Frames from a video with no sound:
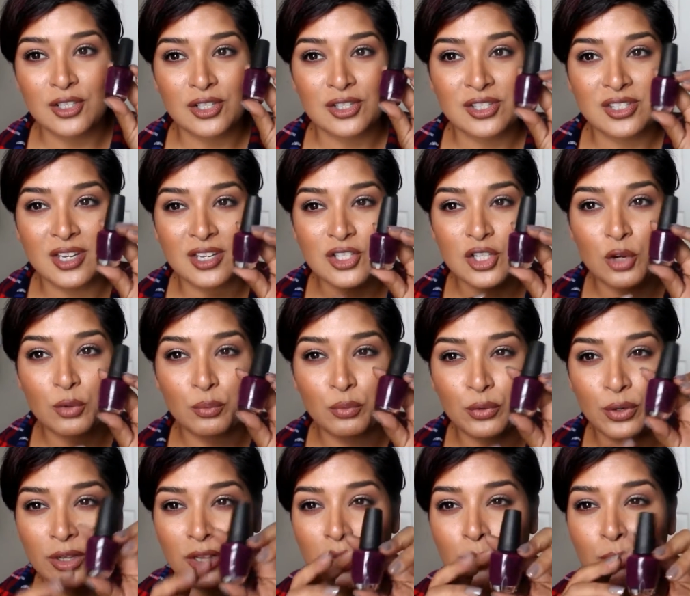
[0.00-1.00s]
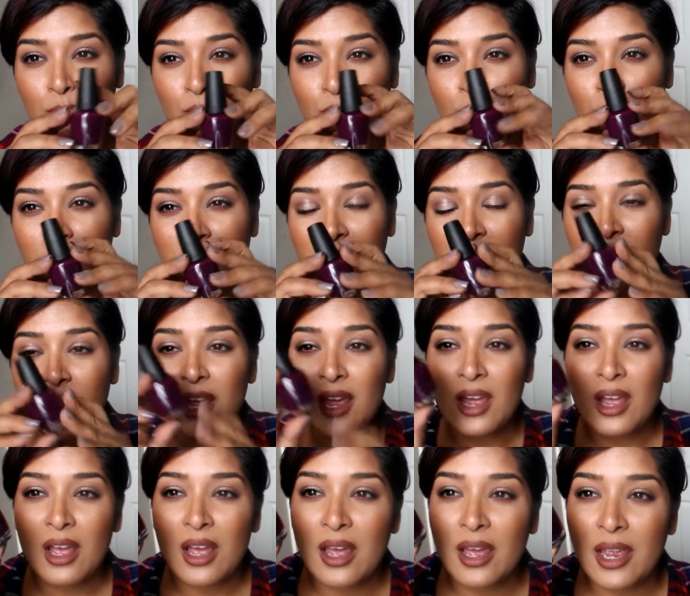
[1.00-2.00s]
It's such a really pretty,
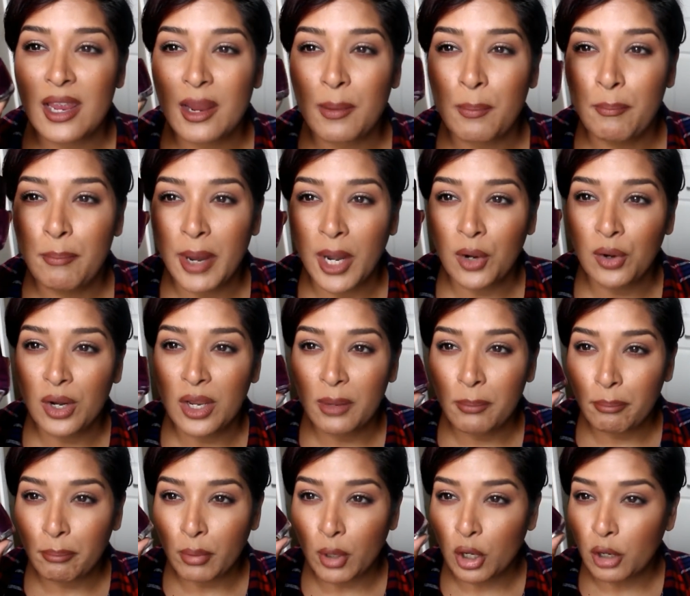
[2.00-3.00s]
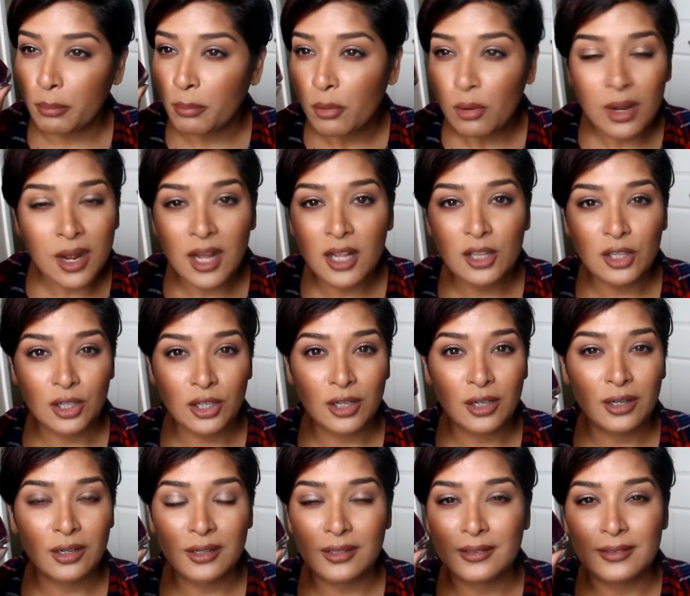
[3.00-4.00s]
like berry purple
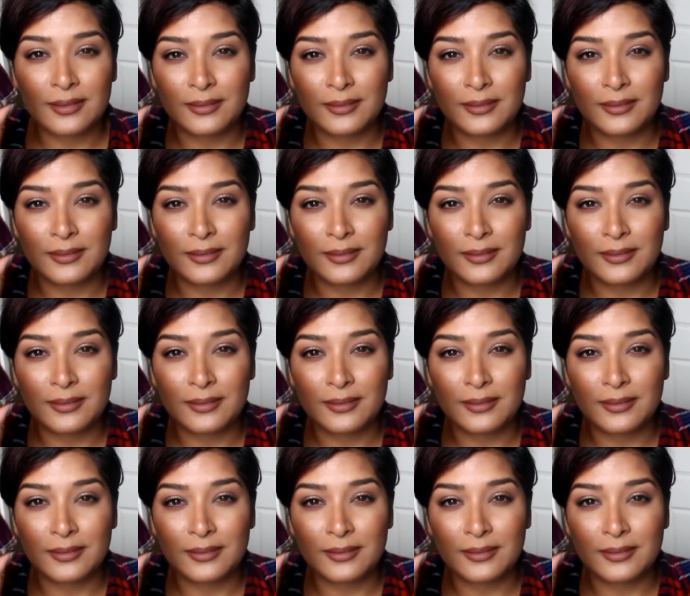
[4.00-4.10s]
color.